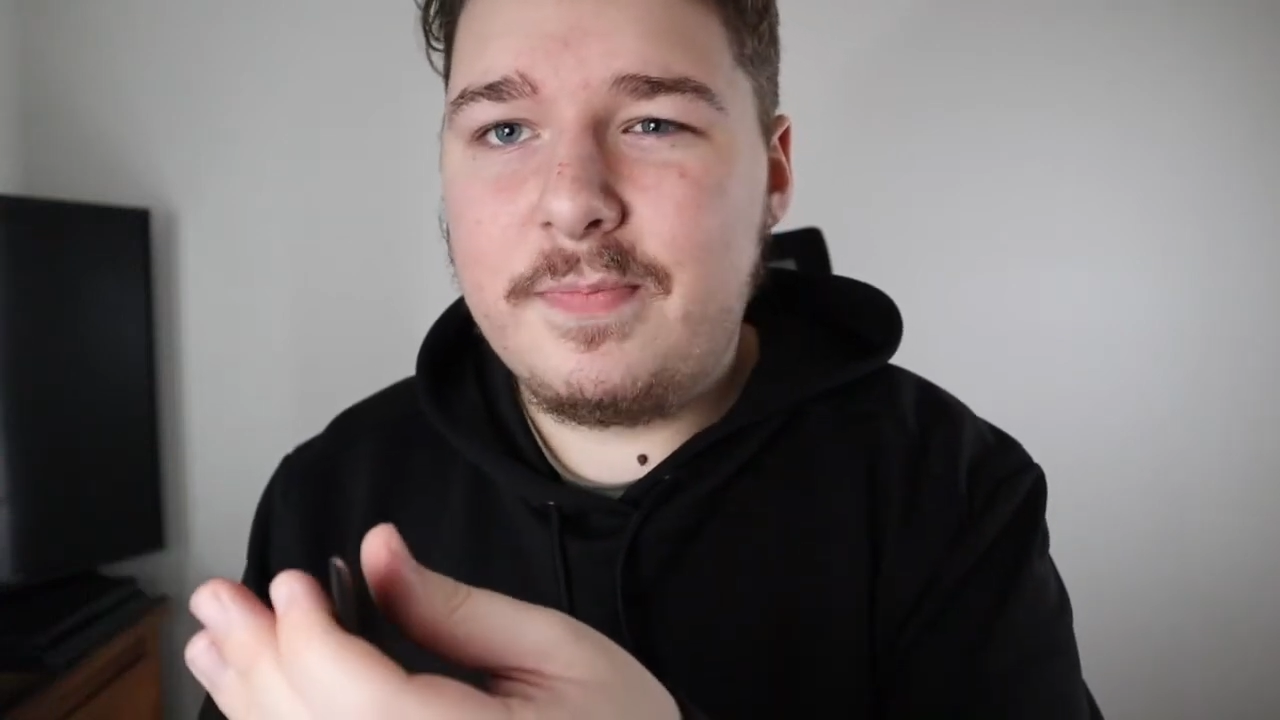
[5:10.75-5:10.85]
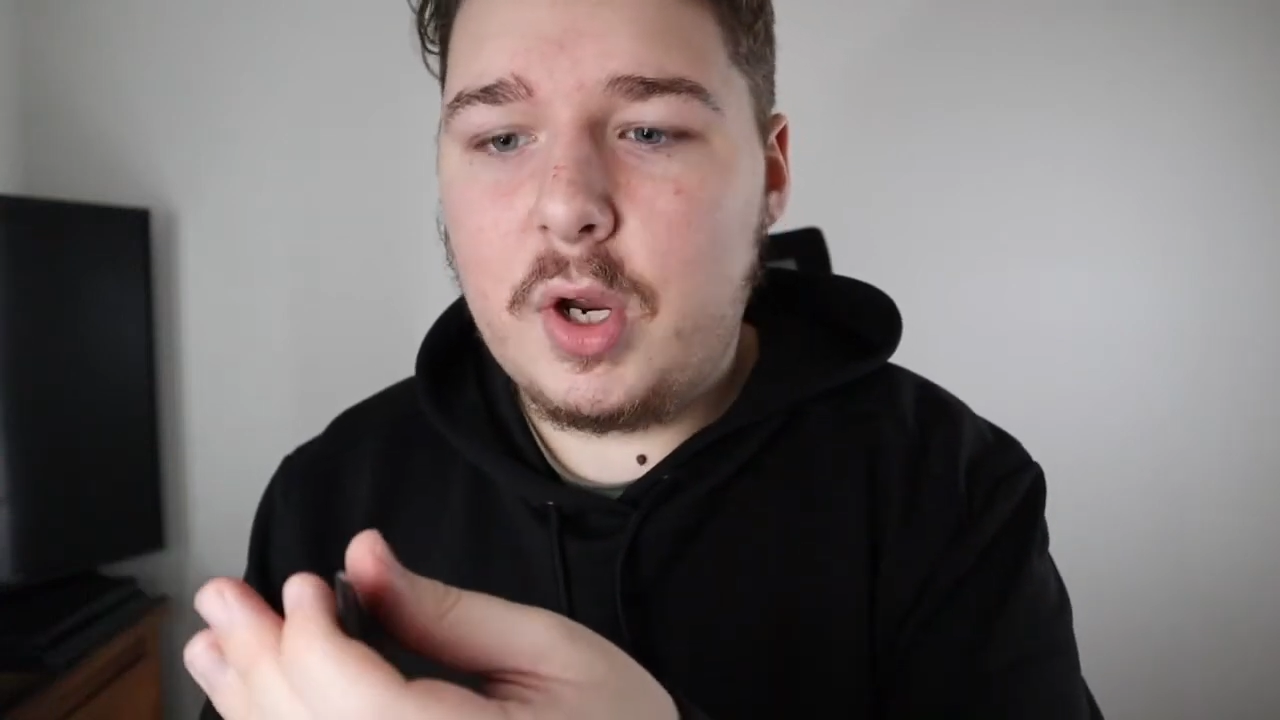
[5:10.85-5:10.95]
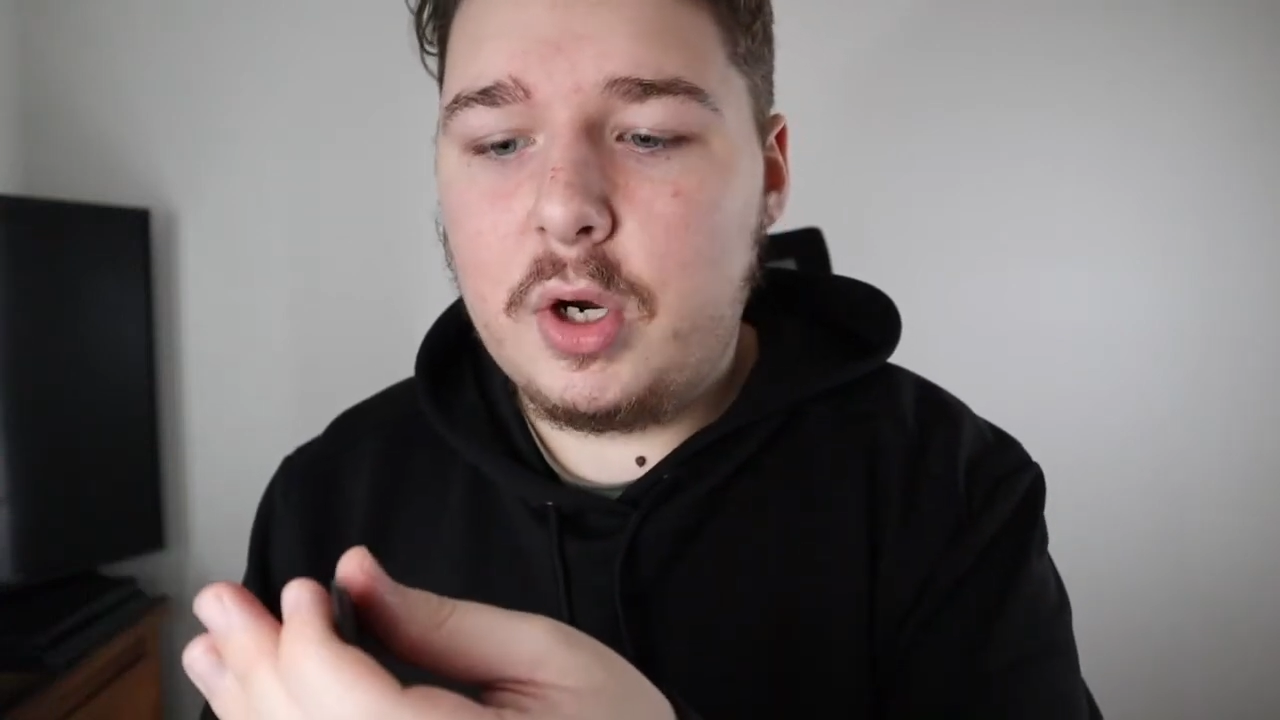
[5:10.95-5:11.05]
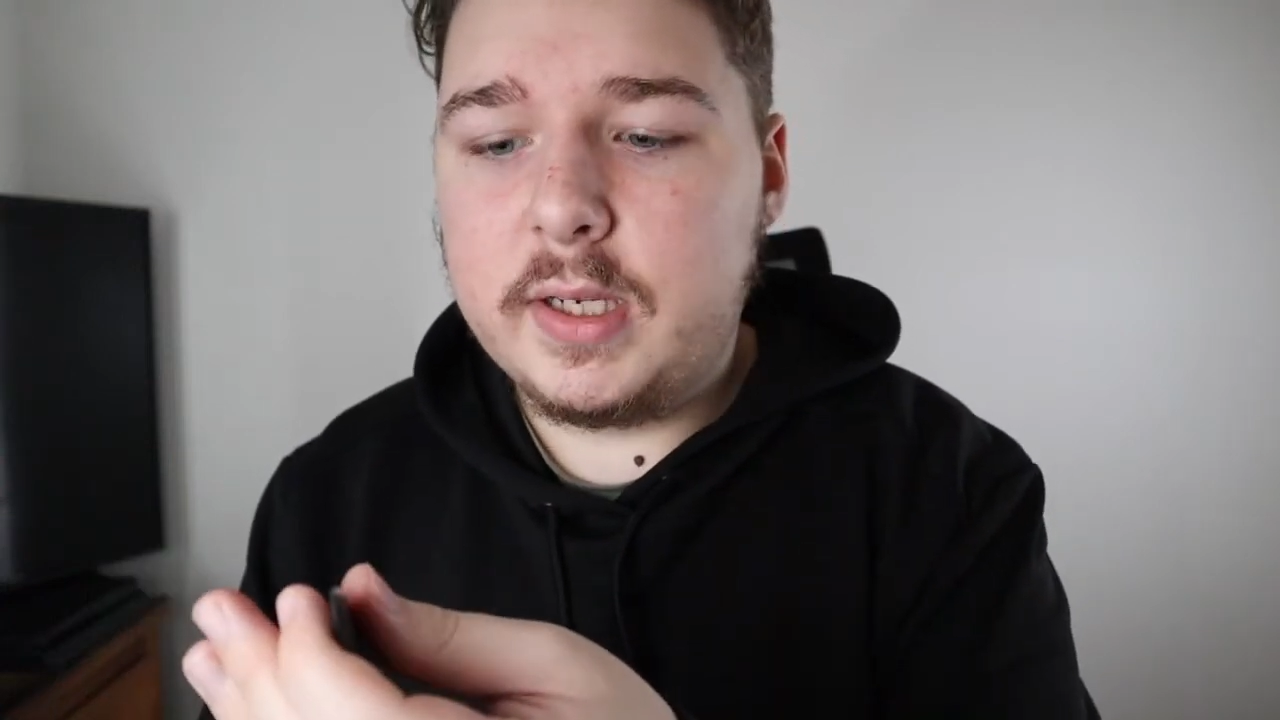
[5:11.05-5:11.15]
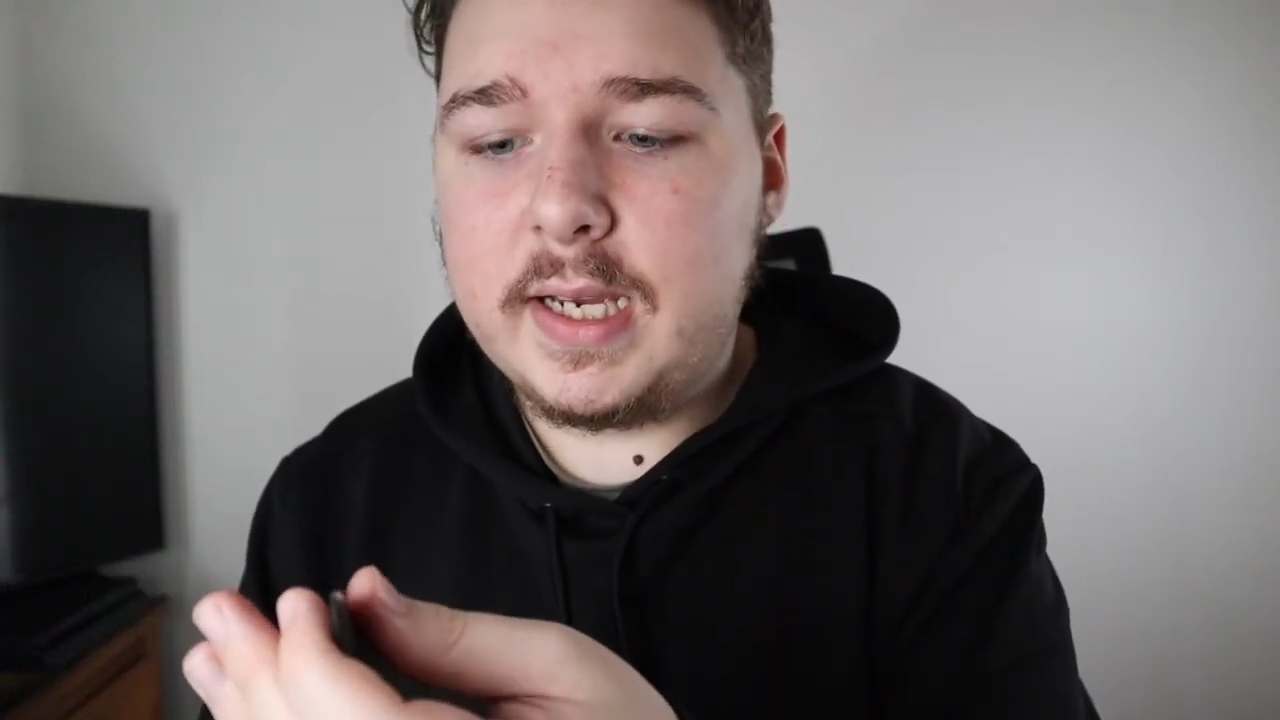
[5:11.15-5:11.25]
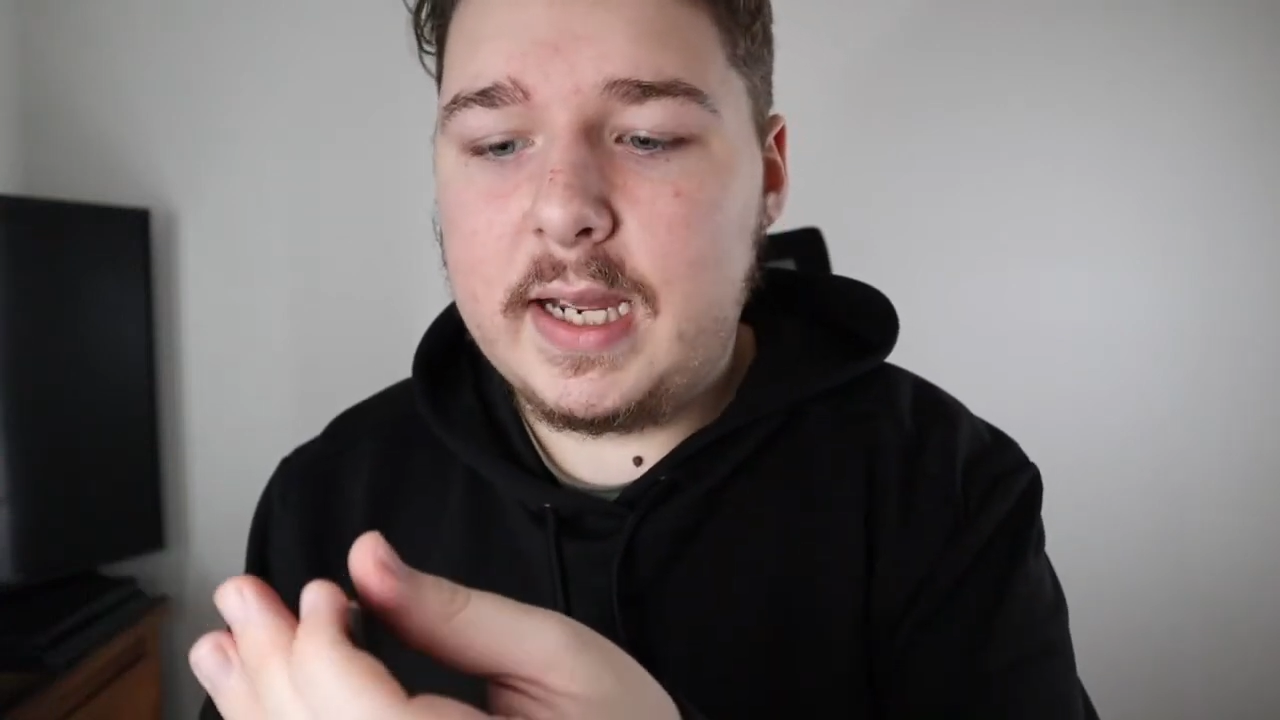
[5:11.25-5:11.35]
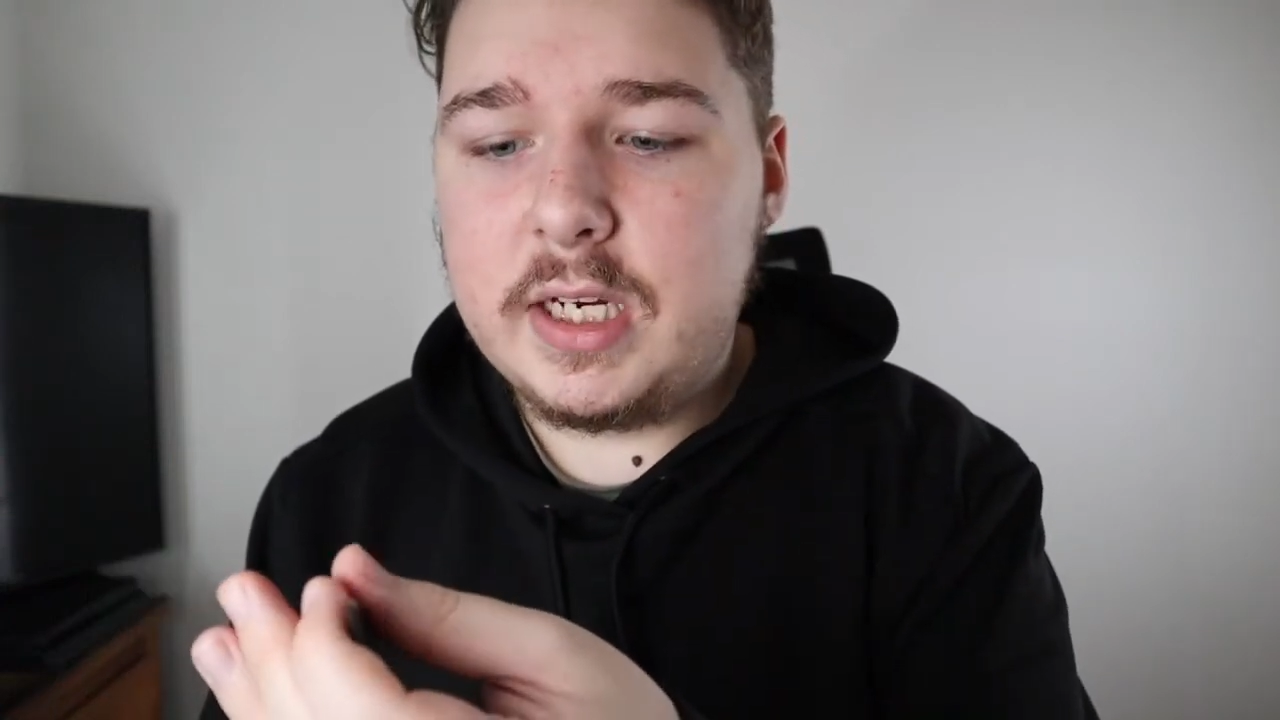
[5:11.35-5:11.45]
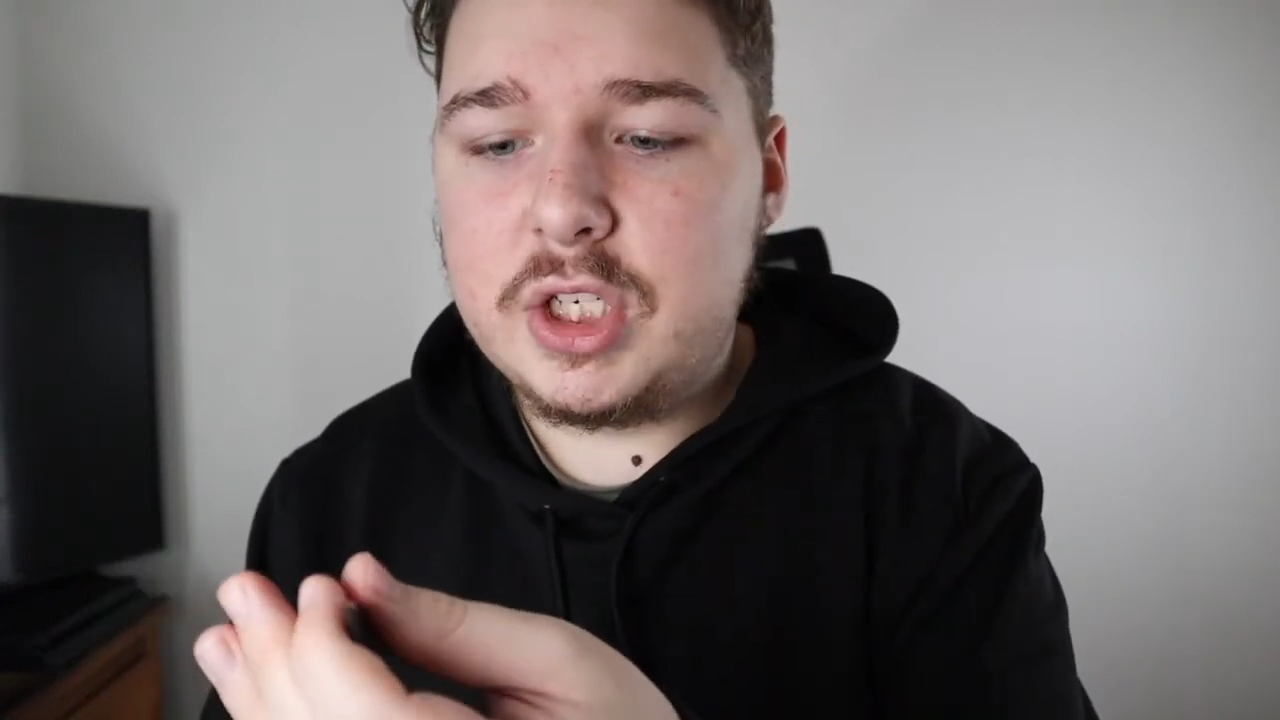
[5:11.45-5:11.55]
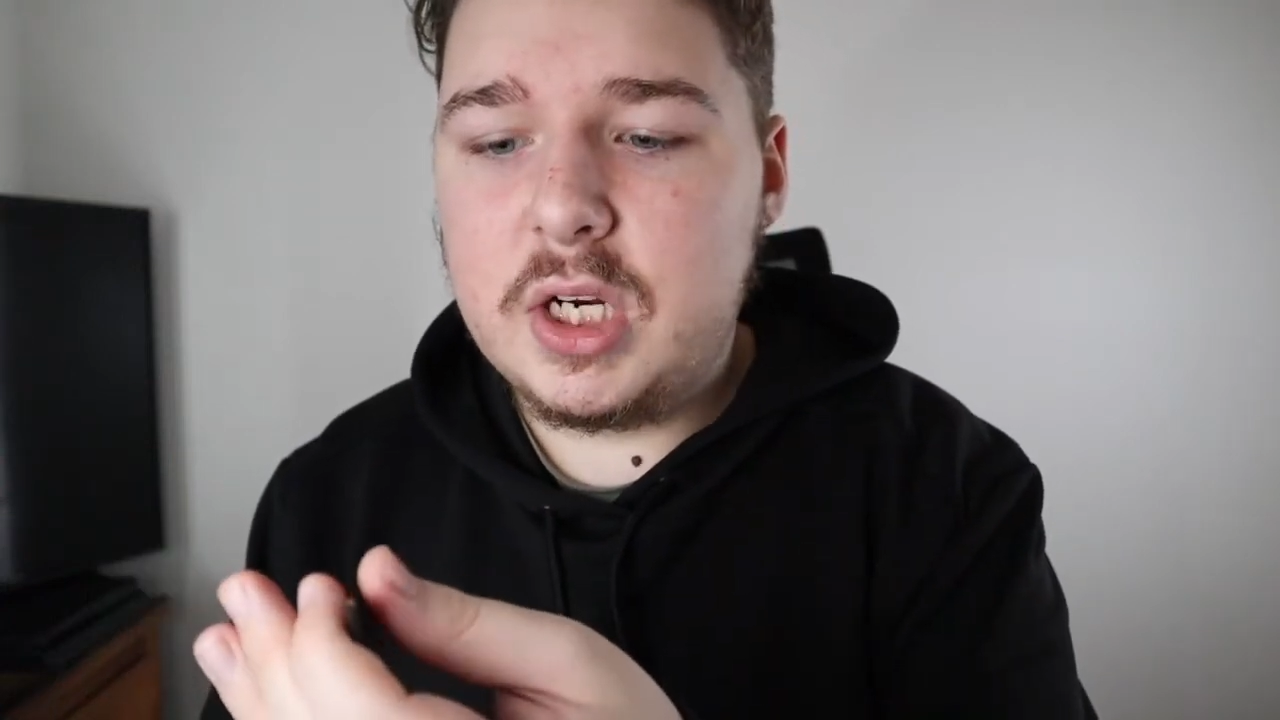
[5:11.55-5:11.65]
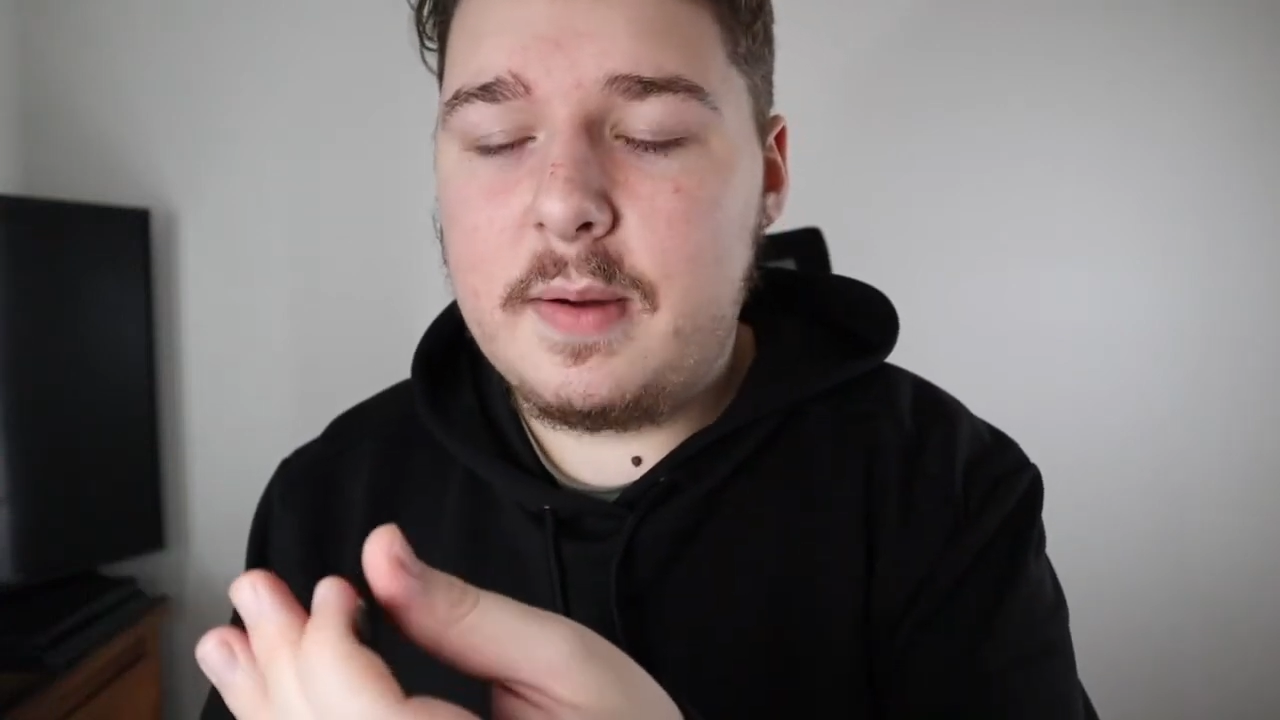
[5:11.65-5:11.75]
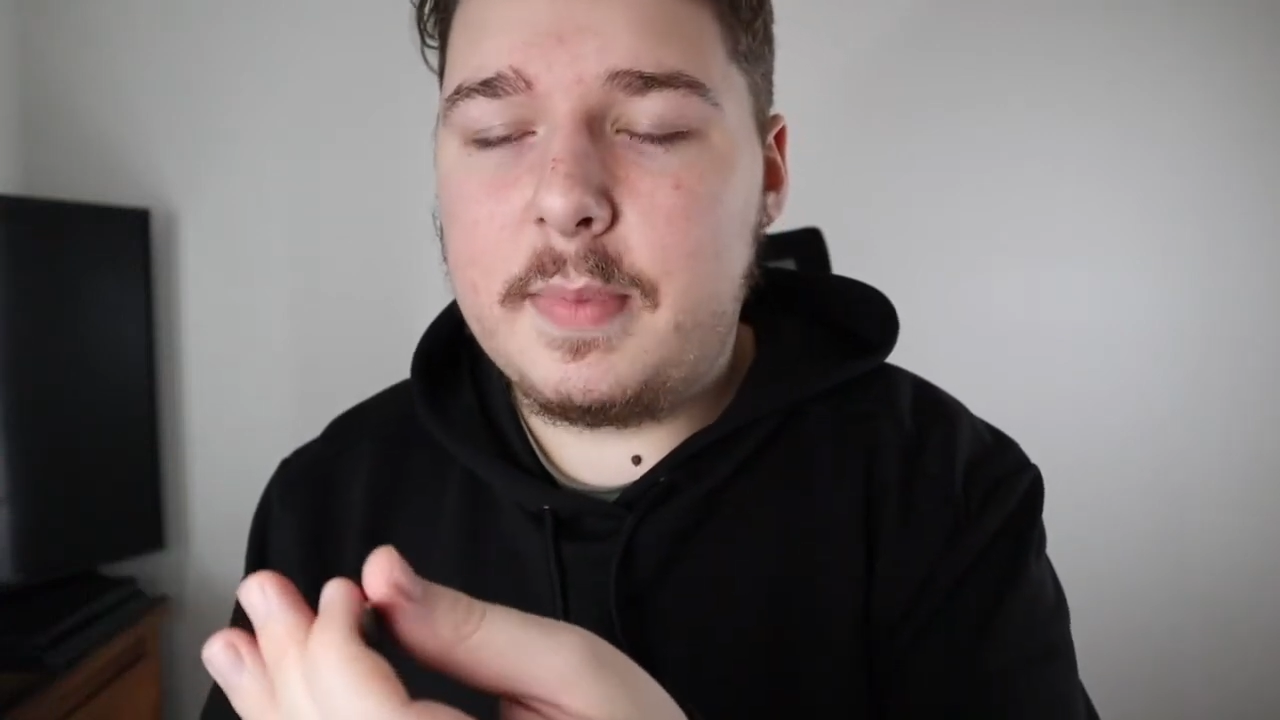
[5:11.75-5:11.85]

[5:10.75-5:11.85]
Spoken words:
okay sharp.